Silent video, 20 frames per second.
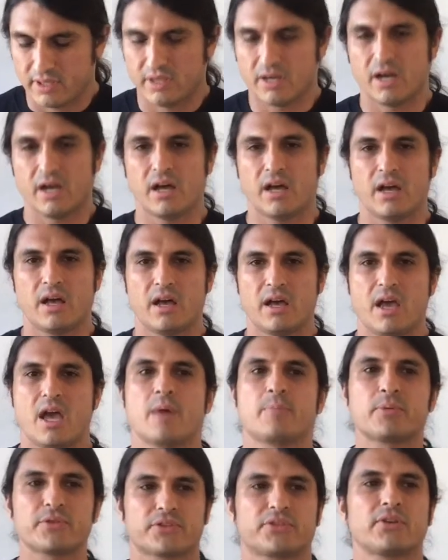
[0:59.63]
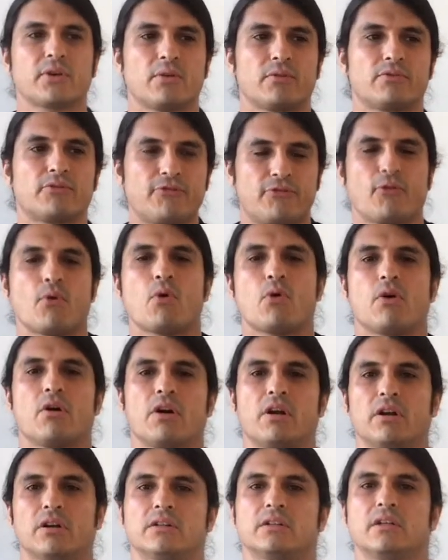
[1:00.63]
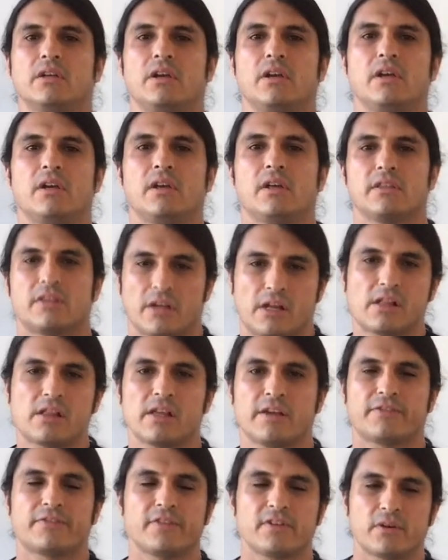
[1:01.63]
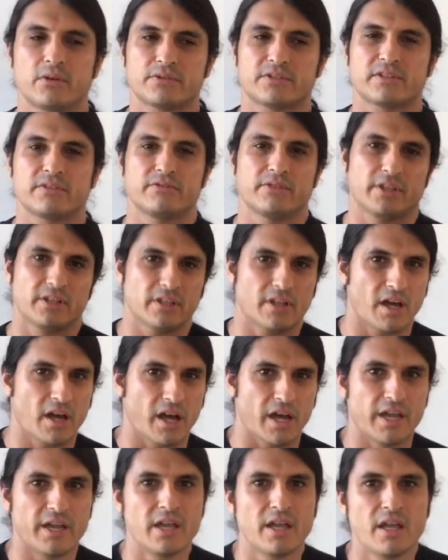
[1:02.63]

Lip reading: Episode 4, the Cliff Notes of Eli.